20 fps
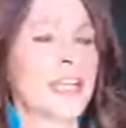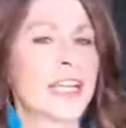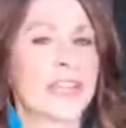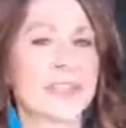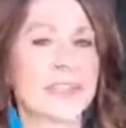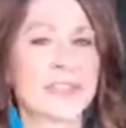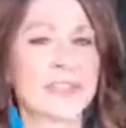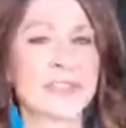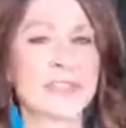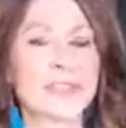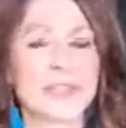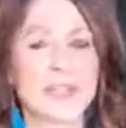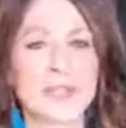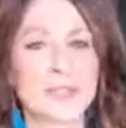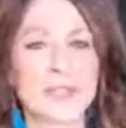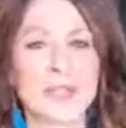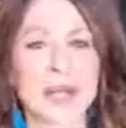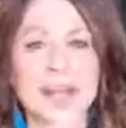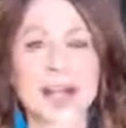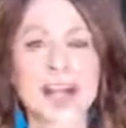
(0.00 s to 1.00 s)
And then
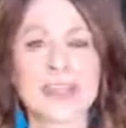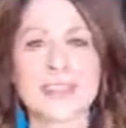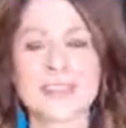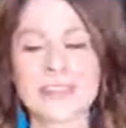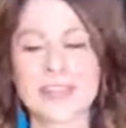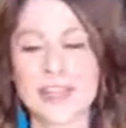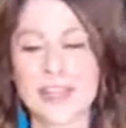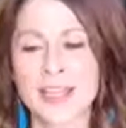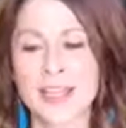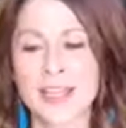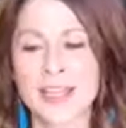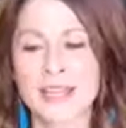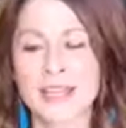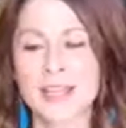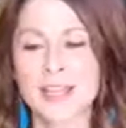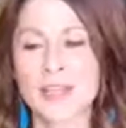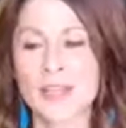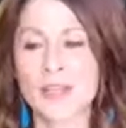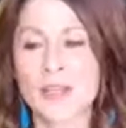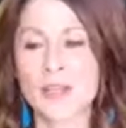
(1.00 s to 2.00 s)
so last night
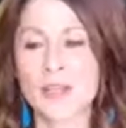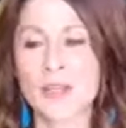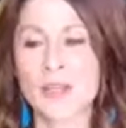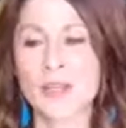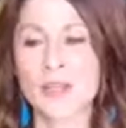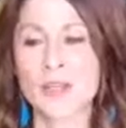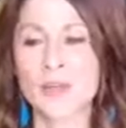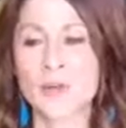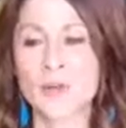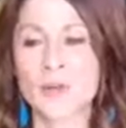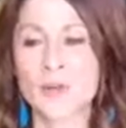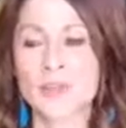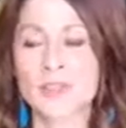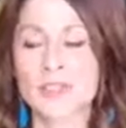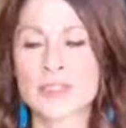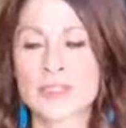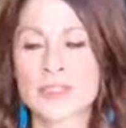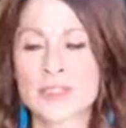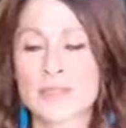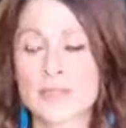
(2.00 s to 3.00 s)

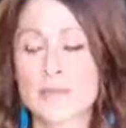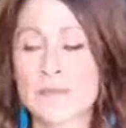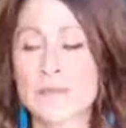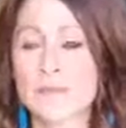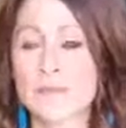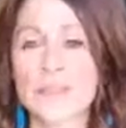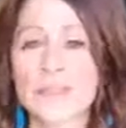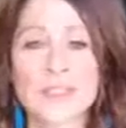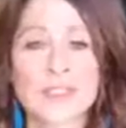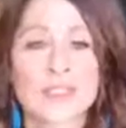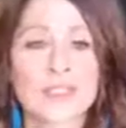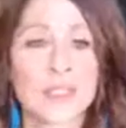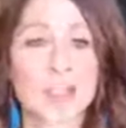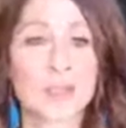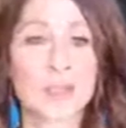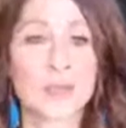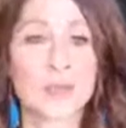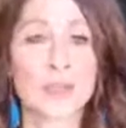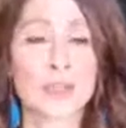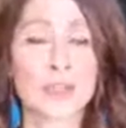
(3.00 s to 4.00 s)
was like the first
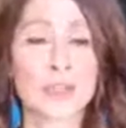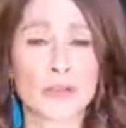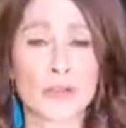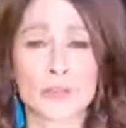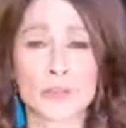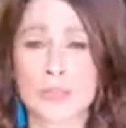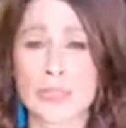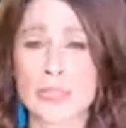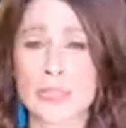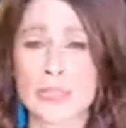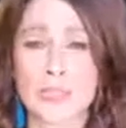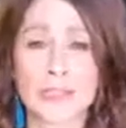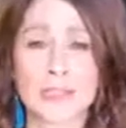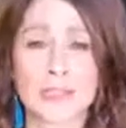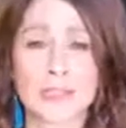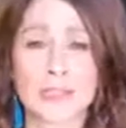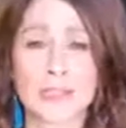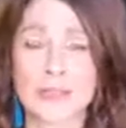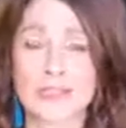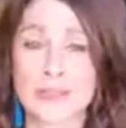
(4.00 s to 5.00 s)
time in a really
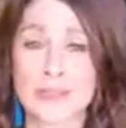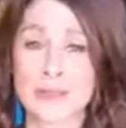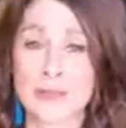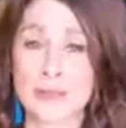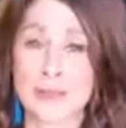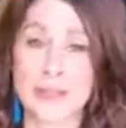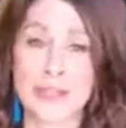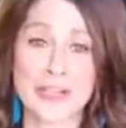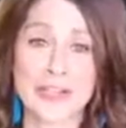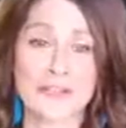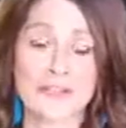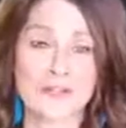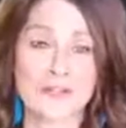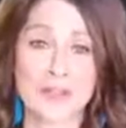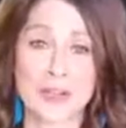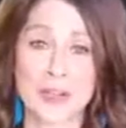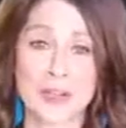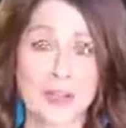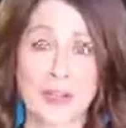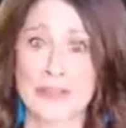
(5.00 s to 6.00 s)
long time that
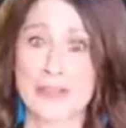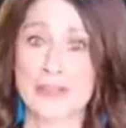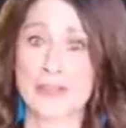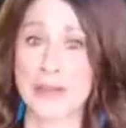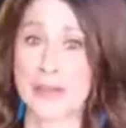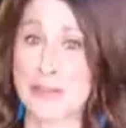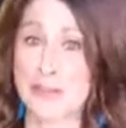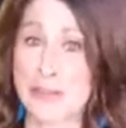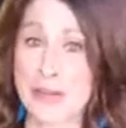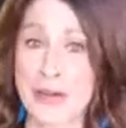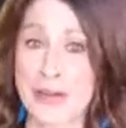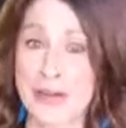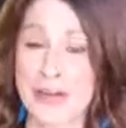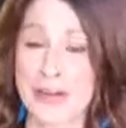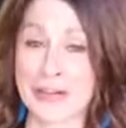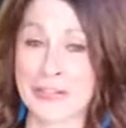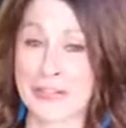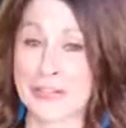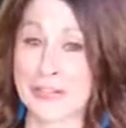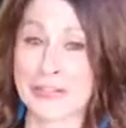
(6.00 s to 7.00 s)
I've gone to the
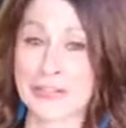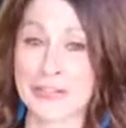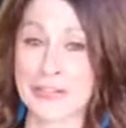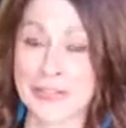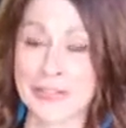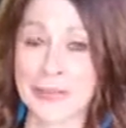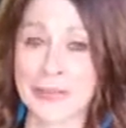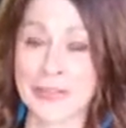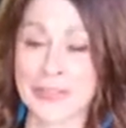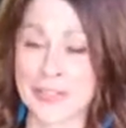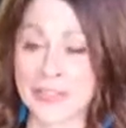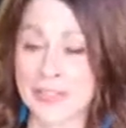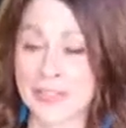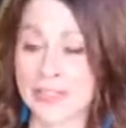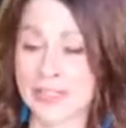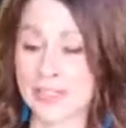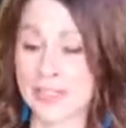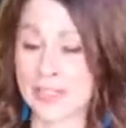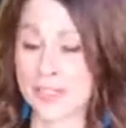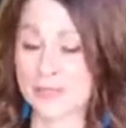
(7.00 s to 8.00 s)
bar since I quit
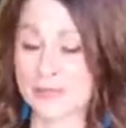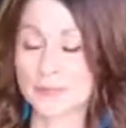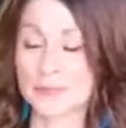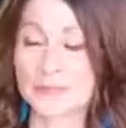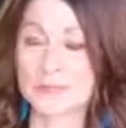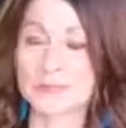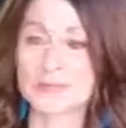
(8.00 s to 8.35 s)
drinking.